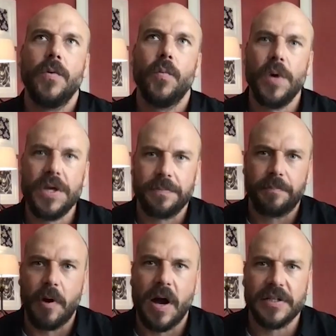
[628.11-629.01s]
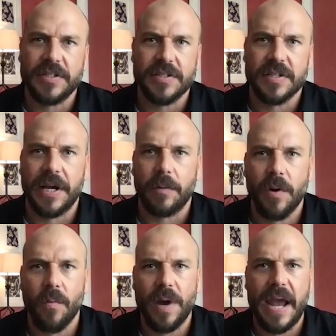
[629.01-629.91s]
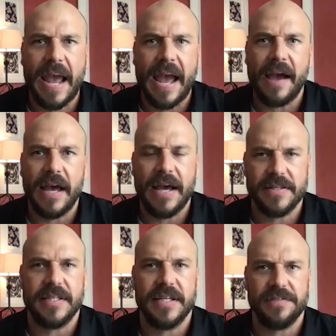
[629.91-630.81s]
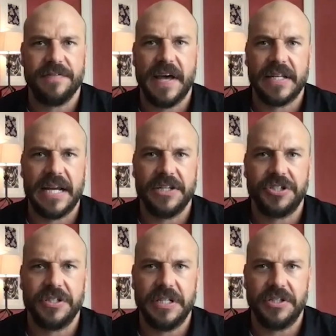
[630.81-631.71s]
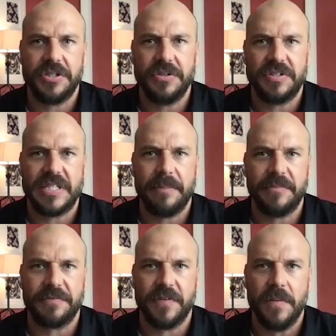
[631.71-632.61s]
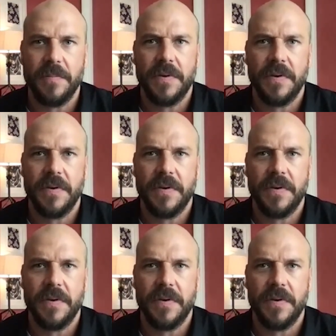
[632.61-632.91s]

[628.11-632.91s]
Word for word: with Bryce is like, well, where has these validation issues stemmed from?